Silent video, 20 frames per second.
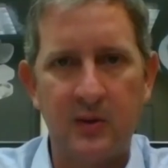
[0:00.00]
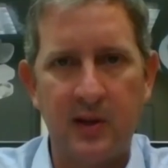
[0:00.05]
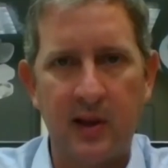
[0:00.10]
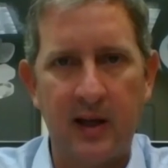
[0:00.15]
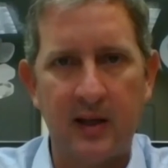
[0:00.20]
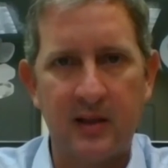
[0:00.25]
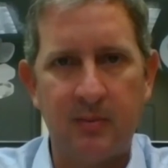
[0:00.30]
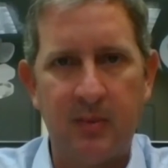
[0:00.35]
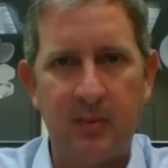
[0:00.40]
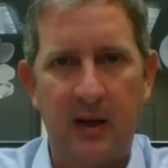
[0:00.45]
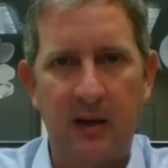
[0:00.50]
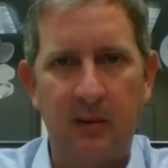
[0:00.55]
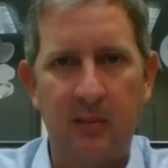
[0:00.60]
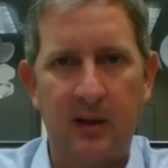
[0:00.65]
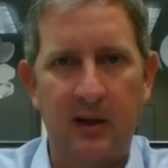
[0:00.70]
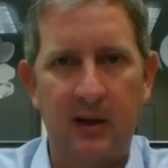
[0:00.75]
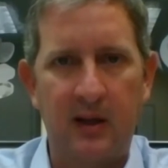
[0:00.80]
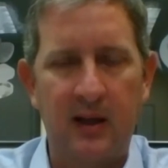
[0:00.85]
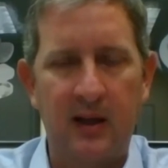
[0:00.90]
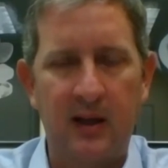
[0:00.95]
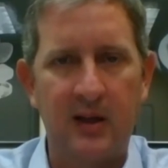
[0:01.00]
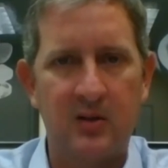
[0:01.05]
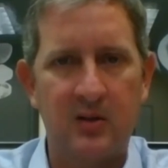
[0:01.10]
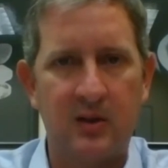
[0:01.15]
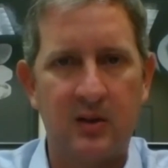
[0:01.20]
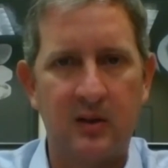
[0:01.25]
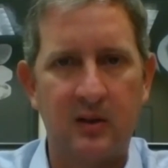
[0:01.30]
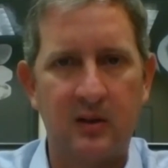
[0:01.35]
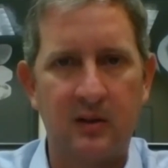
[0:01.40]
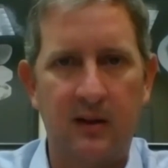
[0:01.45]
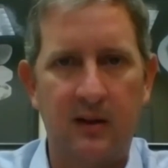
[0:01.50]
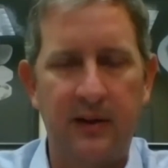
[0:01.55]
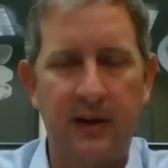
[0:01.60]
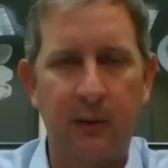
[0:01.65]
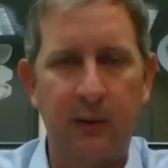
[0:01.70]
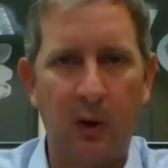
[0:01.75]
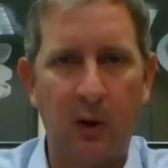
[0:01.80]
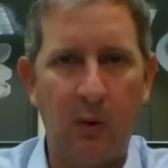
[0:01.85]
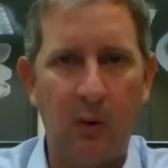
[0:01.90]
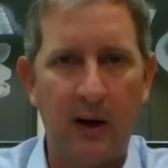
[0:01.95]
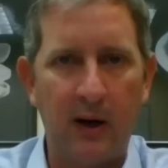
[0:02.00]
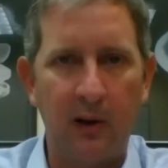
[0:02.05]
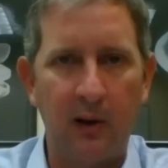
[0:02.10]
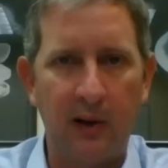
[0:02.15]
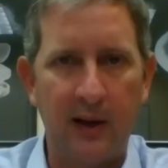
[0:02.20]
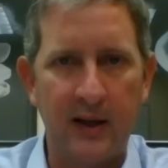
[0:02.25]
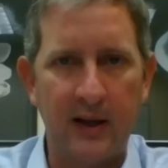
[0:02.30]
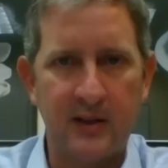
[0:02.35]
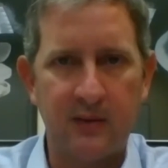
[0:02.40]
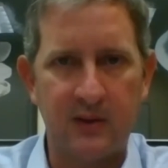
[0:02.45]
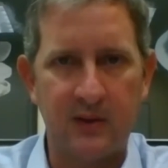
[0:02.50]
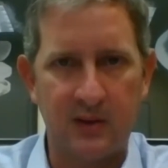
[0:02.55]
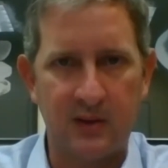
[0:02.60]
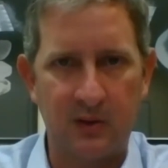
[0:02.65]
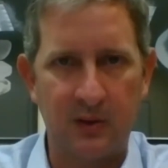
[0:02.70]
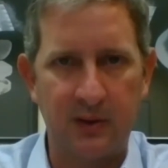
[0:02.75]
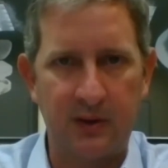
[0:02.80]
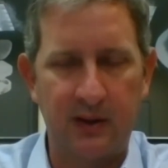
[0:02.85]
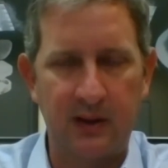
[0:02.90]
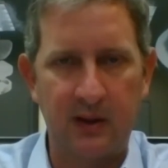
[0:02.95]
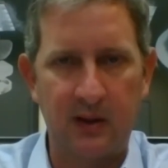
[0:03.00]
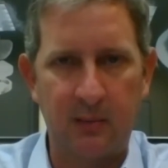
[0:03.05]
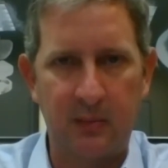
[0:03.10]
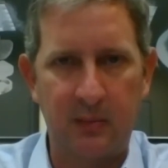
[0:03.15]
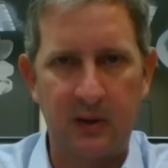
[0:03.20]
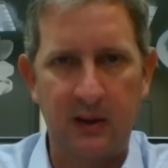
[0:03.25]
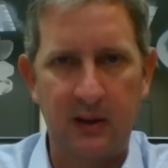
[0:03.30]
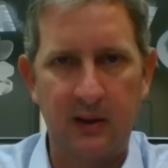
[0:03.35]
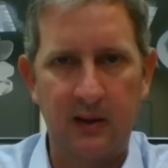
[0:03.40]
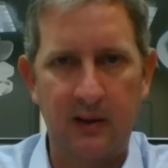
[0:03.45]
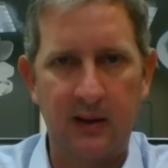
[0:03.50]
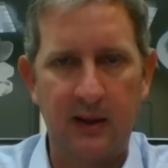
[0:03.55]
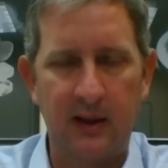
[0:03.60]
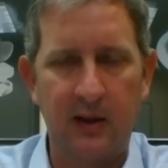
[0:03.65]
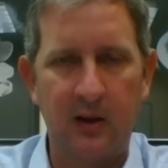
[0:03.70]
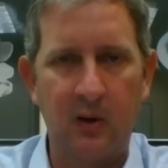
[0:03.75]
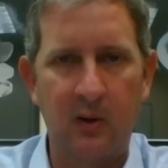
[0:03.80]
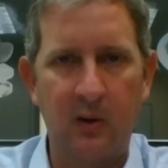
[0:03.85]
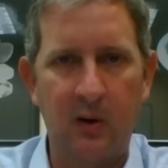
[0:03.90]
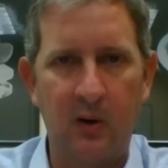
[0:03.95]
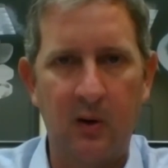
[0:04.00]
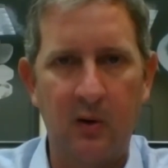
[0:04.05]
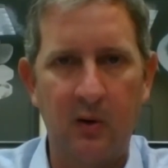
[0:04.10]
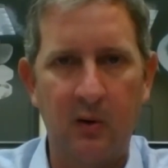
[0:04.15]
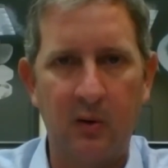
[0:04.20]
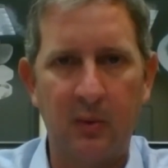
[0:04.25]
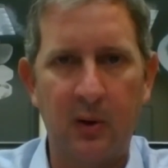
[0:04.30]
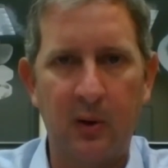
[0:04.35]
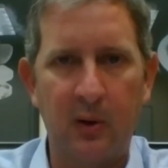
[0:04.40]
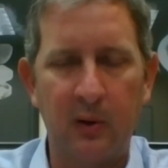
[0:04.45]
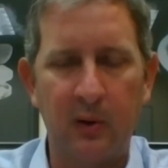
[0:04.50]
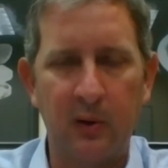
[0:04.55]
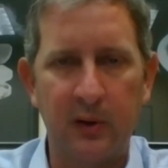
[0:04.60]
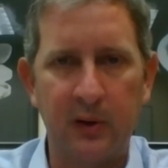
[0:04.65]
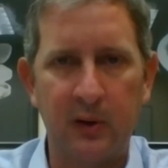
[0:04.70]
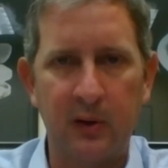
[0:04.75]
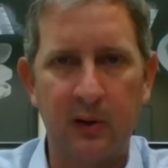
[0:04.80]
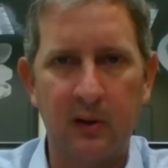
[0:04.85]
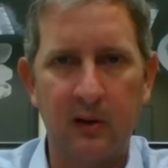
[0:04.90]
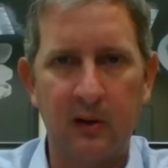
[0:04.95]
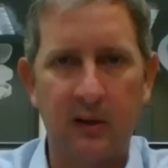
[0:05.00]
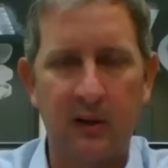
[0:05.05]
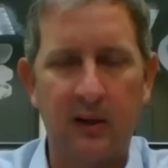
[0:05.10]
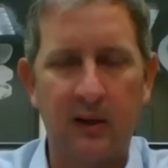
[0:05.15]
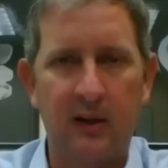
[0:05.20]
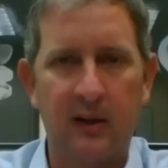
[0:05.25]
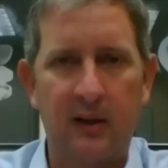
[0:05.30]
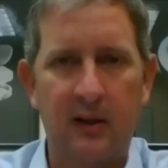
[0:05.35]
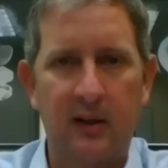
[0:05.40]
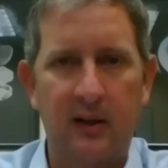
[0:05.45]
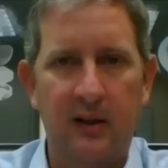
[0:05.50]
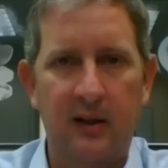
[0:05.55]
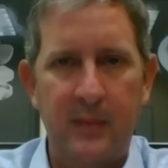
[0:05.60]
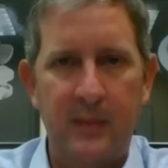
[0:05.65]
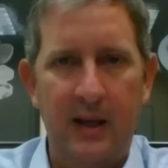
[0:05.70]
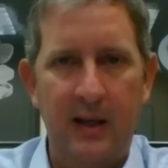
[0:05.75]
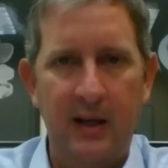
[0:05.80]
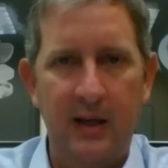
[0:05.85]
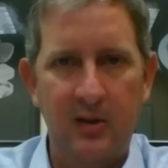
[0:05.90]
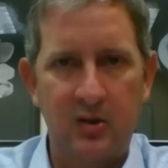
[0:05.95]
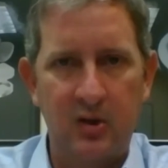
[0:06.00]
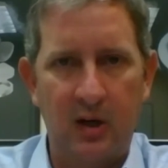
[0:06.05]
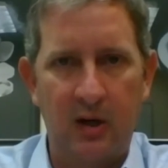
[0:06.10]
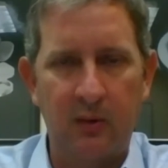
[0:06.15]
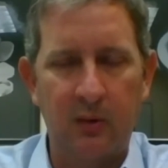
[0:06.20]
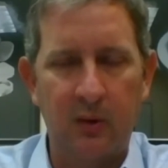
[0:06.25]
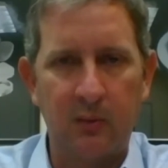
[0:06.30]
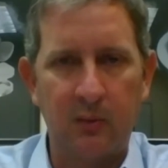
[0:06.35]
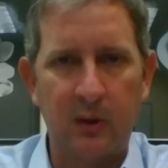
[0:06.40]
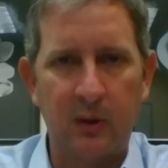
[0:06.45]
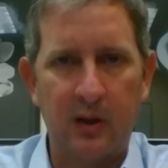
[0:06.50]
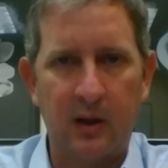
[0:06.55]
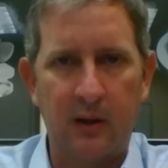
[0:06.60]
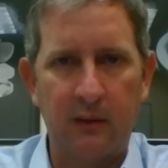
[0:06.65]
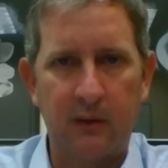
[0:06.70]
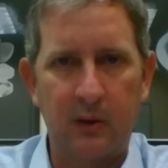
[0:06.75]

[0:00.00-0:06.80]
less pain medication, they require less physical therapy, they go home earlier, and in general recover